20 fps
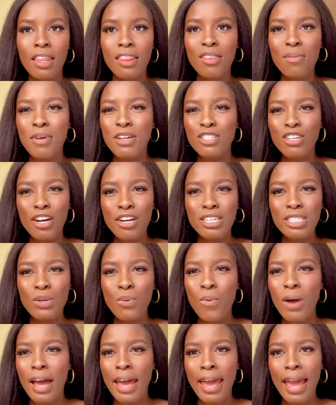The major
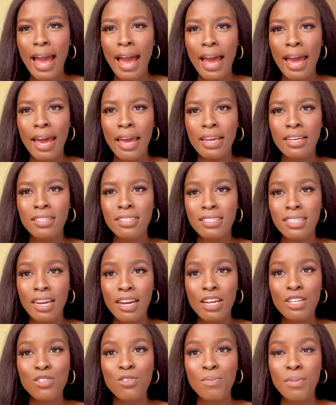reason why I
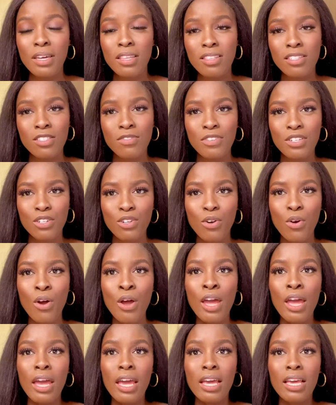decided to make this video
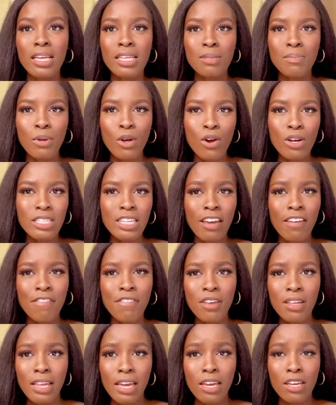is because I
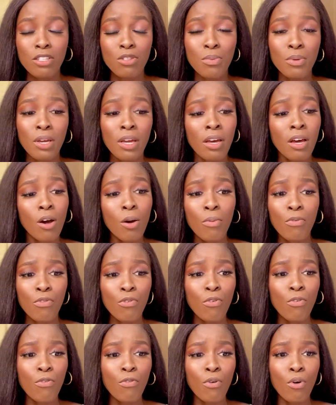feel like it would be
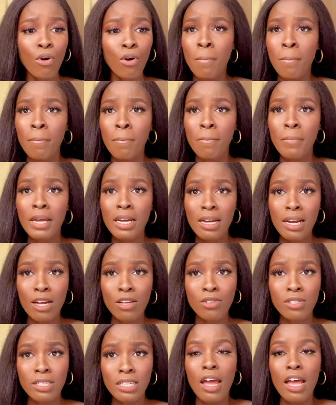helpful for medical
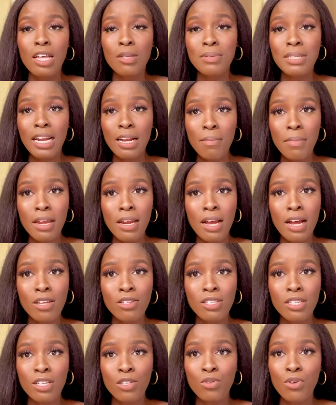students, especially medical
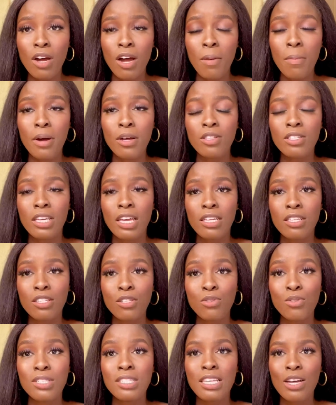students who are about to get
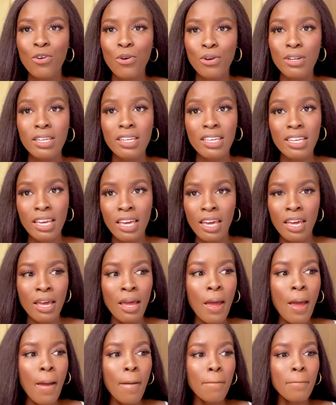into second year.
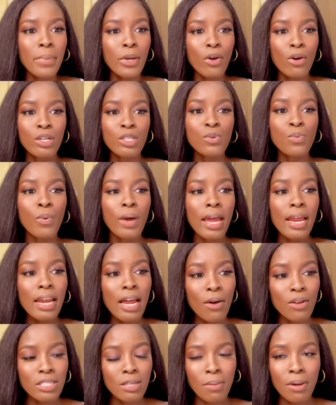Because when I
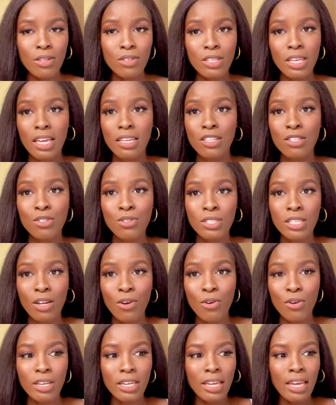was about to get into
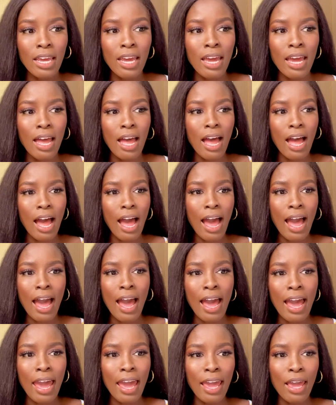second year,
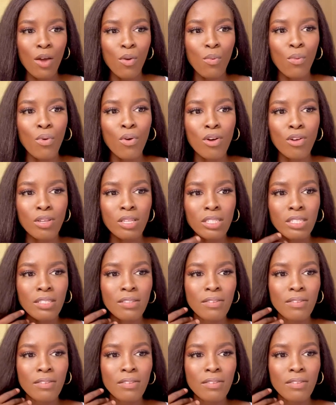I was